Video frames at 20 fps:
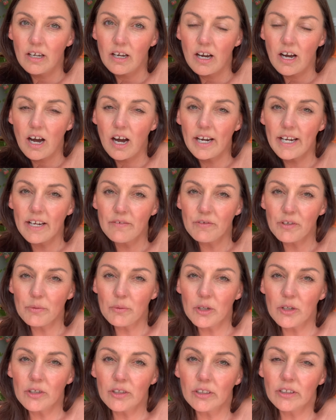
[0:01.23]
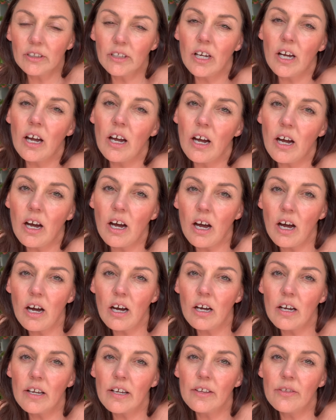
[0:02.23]
Hi everyone,
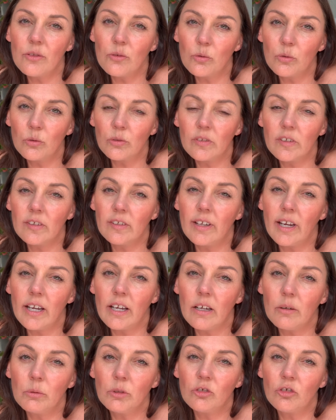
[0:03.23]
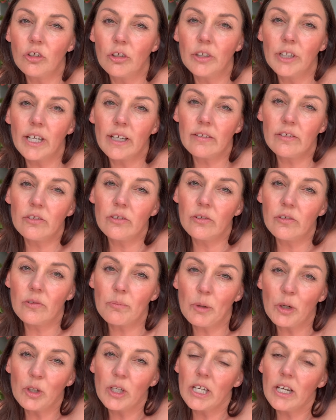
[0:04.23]
I thought today I would show you how to do a
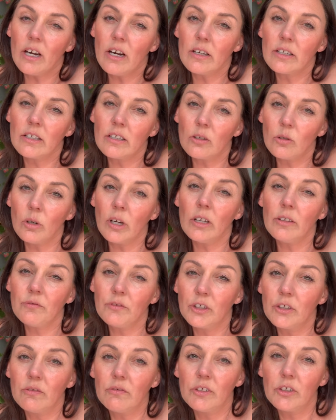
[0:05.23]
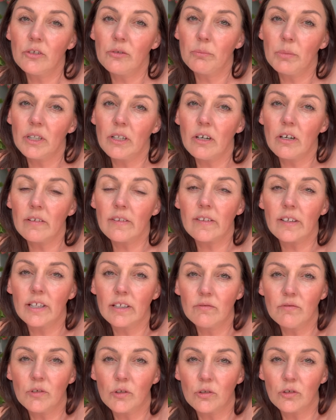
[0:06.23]
smoky eye. Quite a few of you have been asking
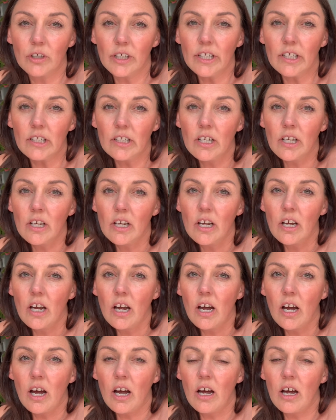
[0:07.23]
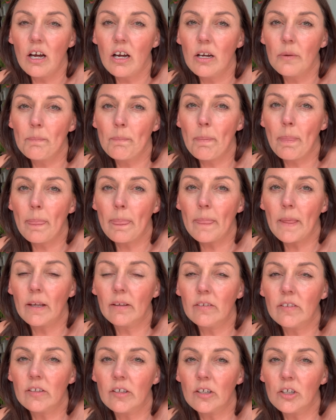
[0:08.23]
for it. And
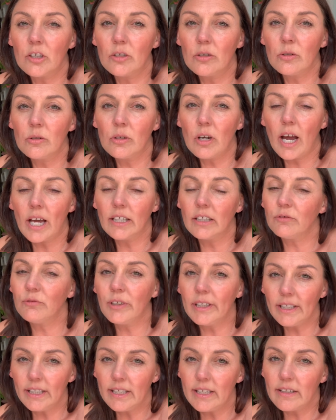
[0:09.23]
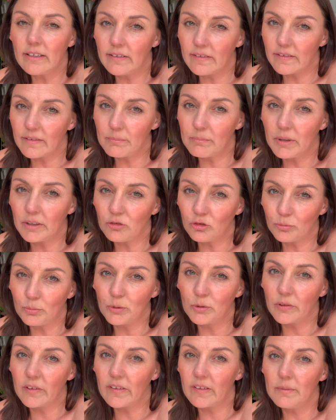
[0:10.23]
it really is much more
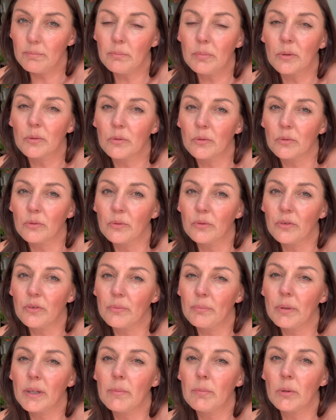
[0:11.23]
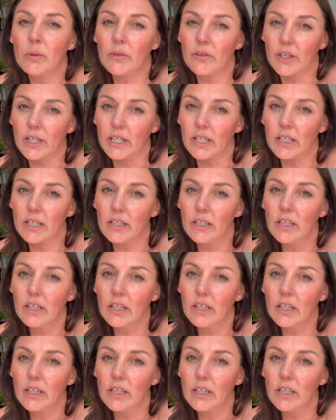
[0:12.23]
simple than people think.